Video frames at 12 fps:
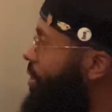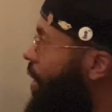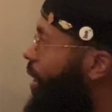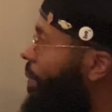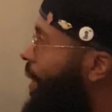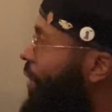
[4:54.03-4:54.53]
to
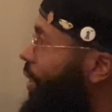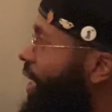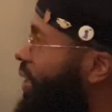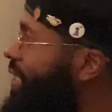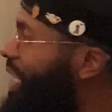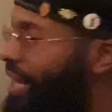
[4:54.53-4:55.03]
talk about
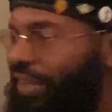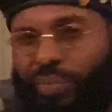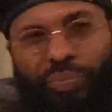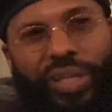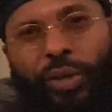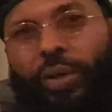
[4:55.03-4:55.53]
here is kind of the
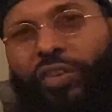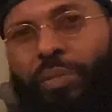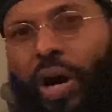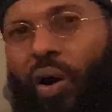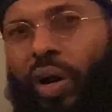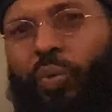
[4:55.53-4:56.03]
period of my
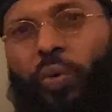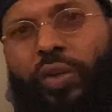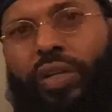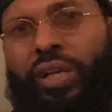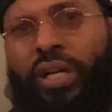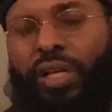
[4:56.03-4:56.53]
artwork.
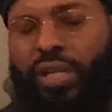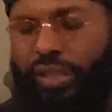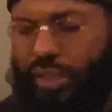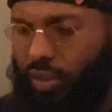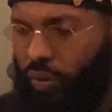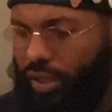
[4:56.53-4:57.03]

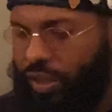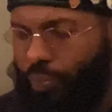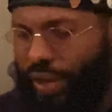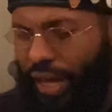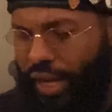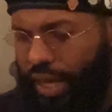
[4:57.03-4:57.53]
So this
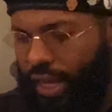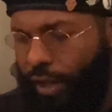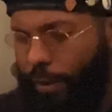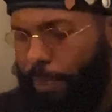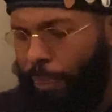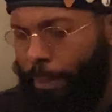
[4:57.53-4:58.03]
painting
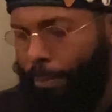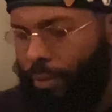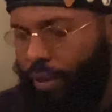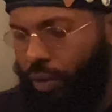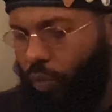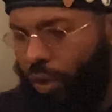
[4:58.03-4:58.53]

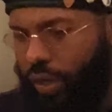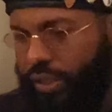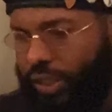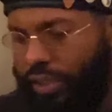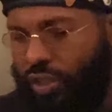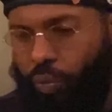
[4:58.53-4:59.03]
was
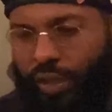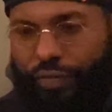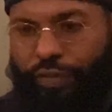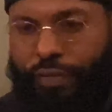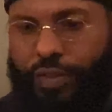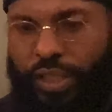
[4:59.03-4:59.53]
in
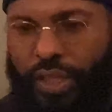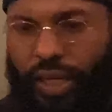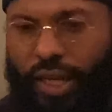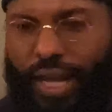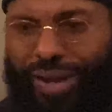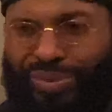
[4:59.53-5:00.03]

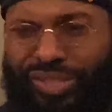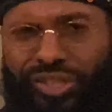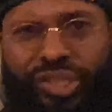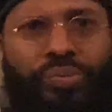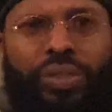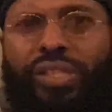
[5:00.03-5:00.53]
2015. I was
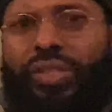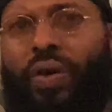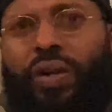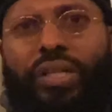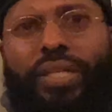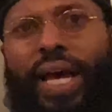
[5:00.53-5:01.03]
just really
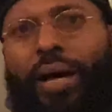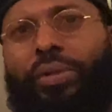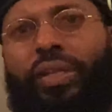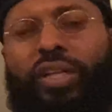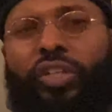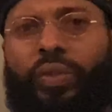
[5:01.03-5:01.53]
starting to dabble
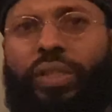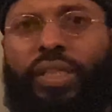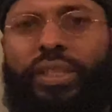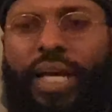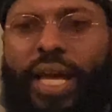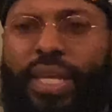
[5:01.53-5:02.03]
in
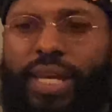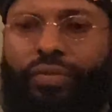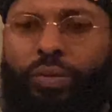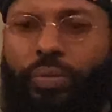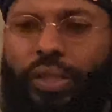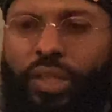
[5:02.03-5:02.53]
acrylics. I had never
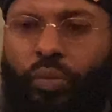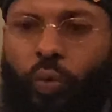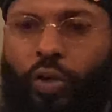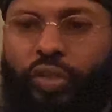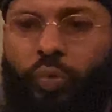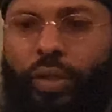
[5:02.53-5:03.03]
really
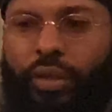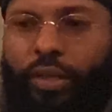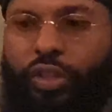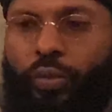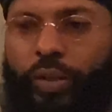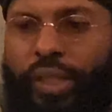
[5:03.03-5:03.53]
worked with
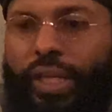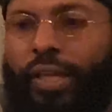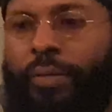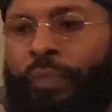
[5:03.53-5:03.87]
acrylic